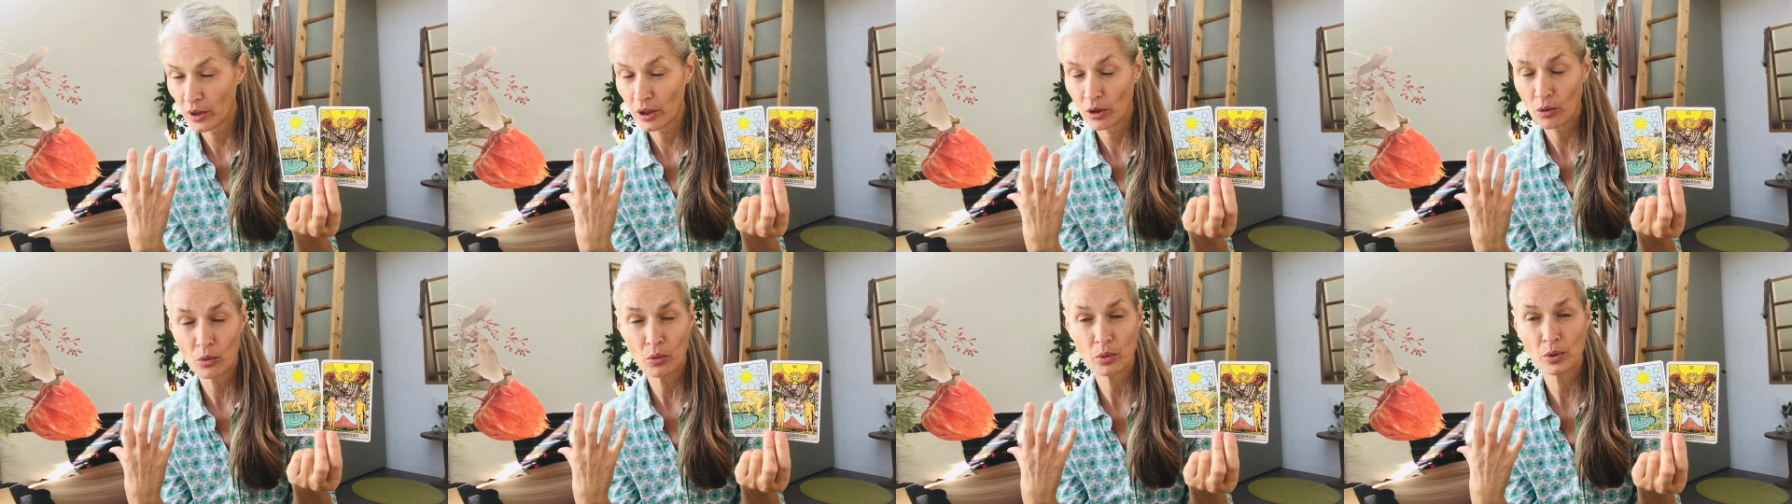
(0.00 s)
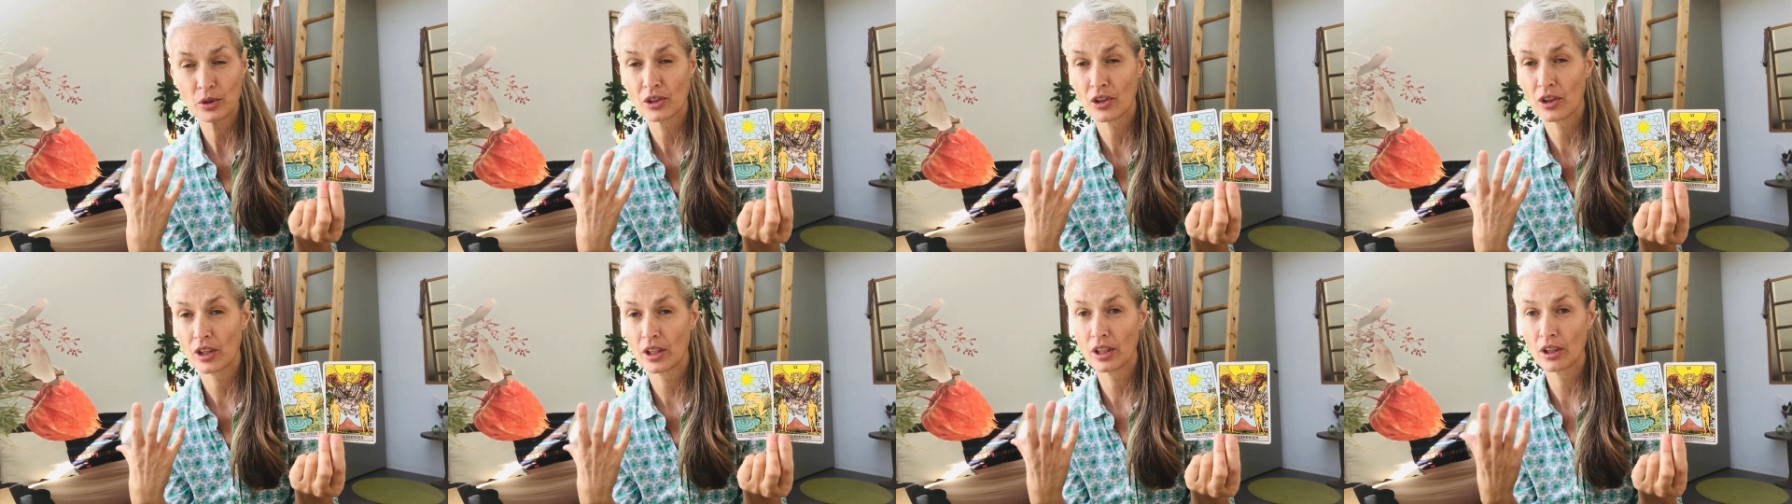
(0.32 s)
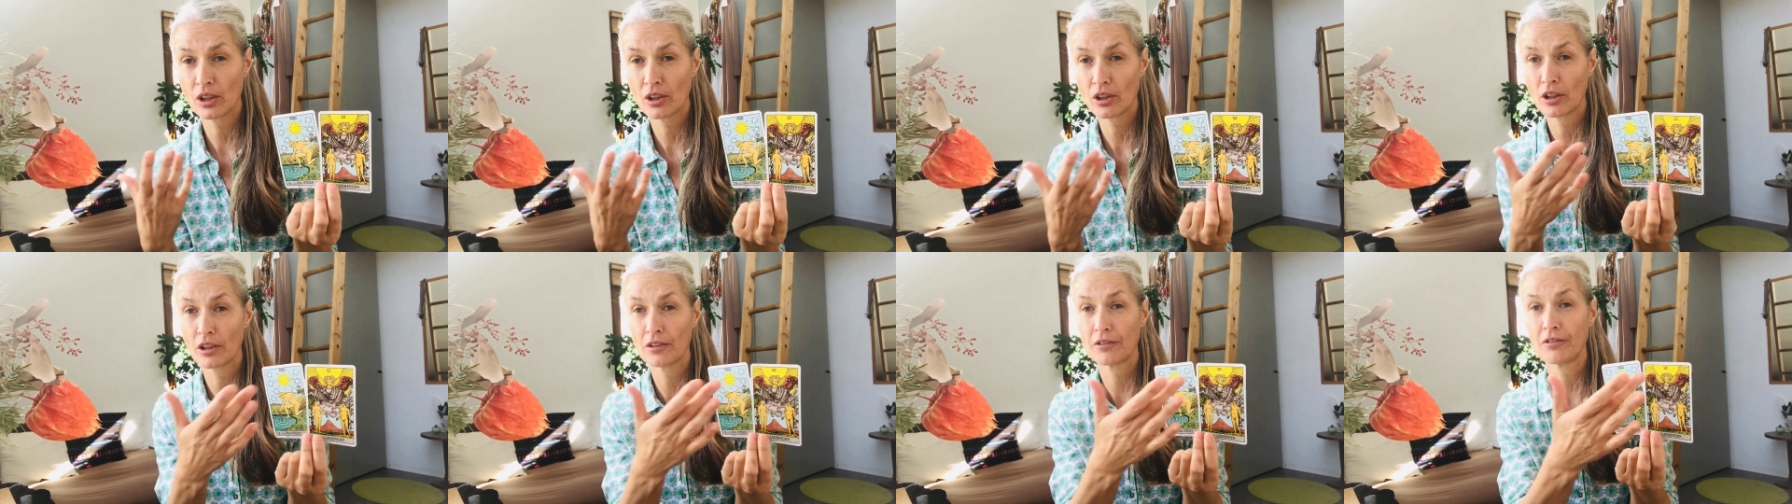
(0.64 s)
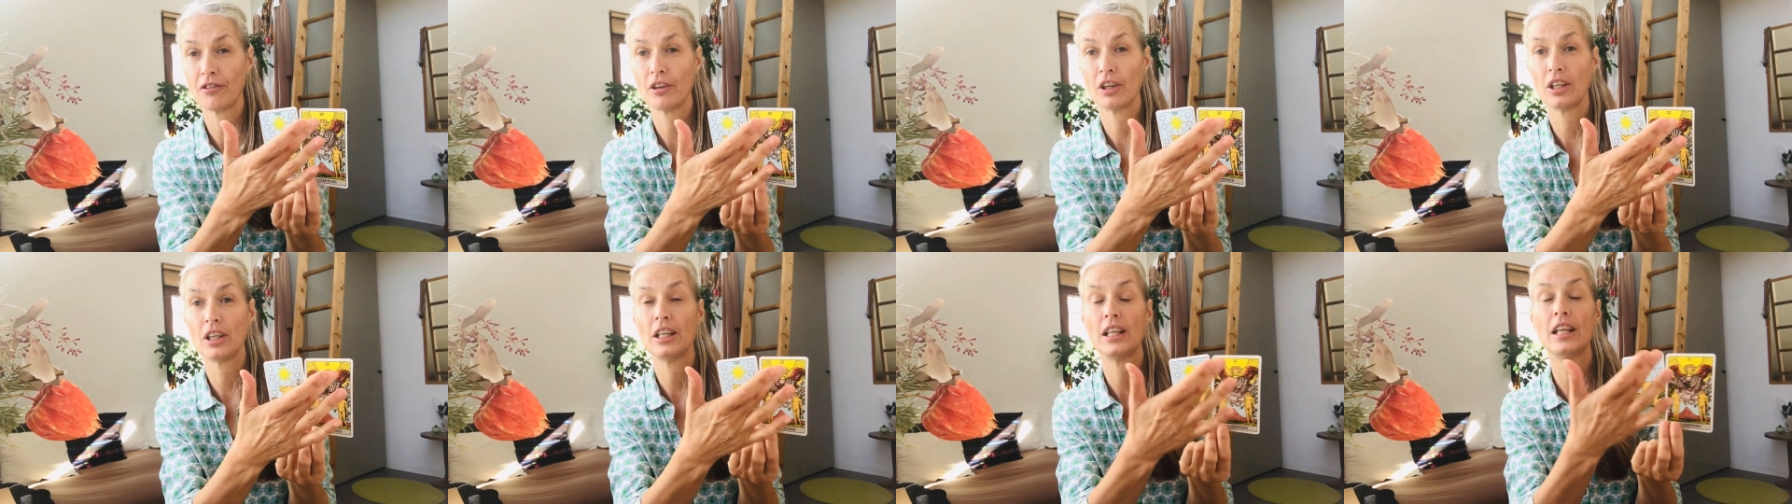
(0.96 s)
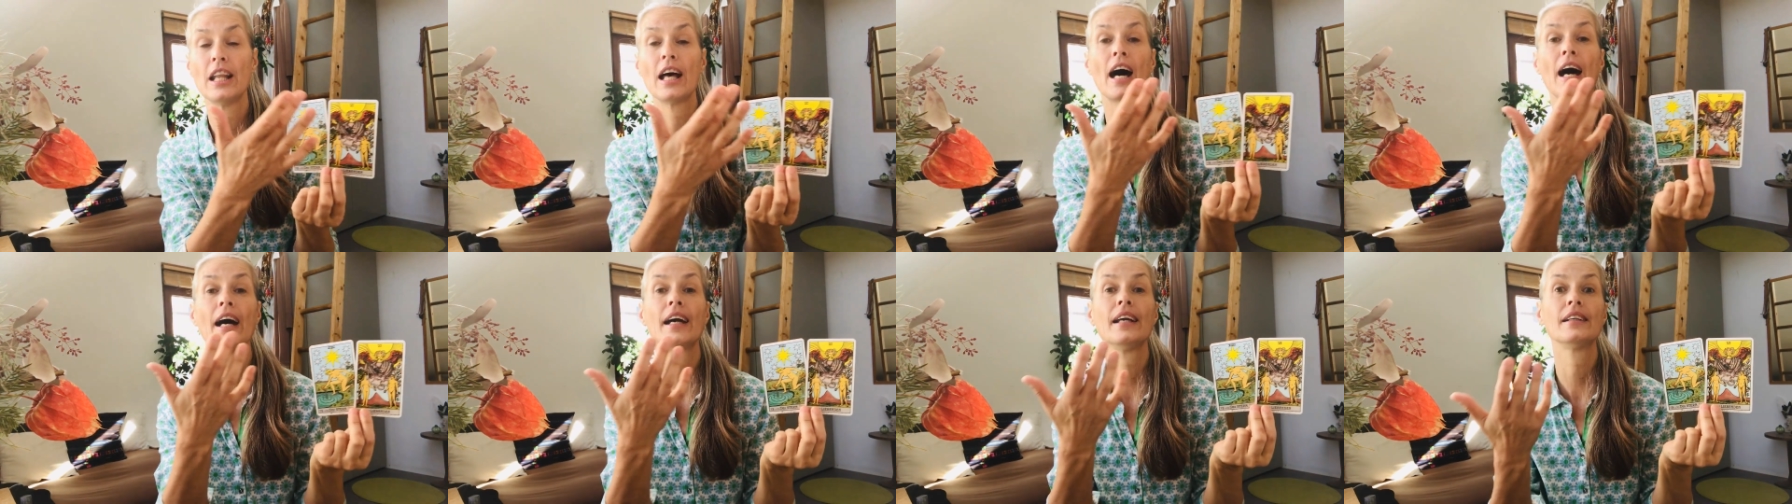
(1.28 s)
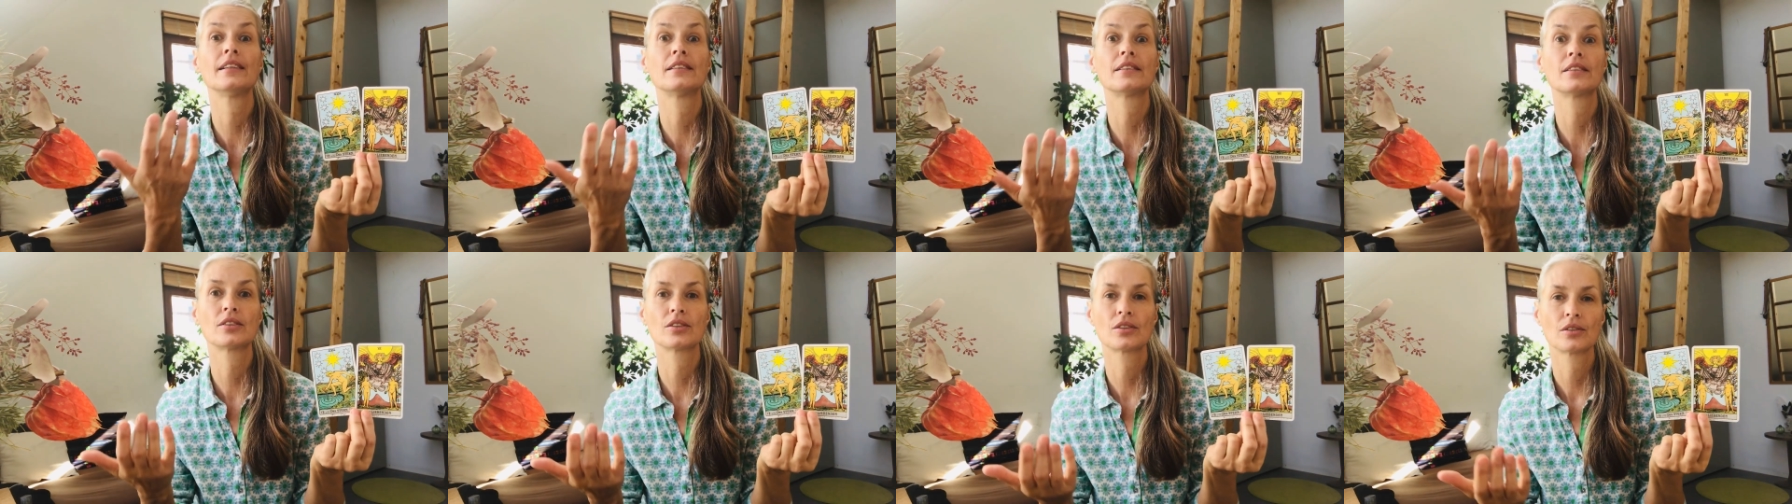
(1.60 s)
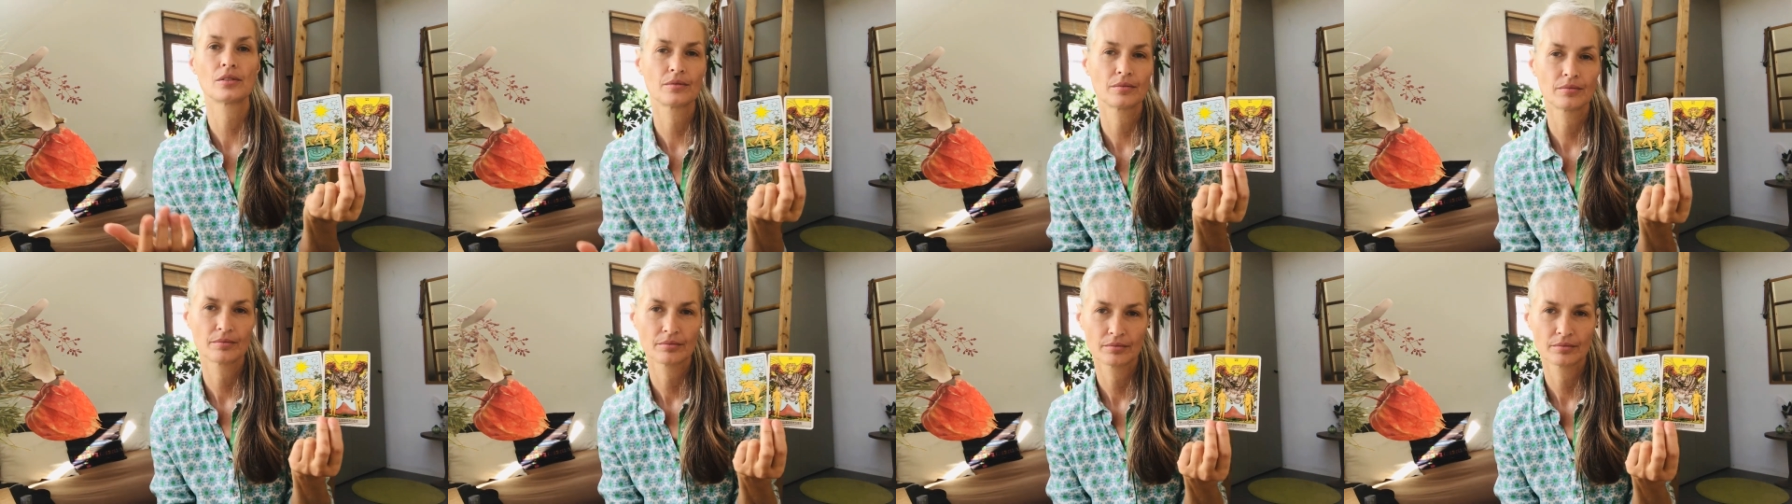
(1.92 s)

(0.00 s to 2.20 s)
always think of light,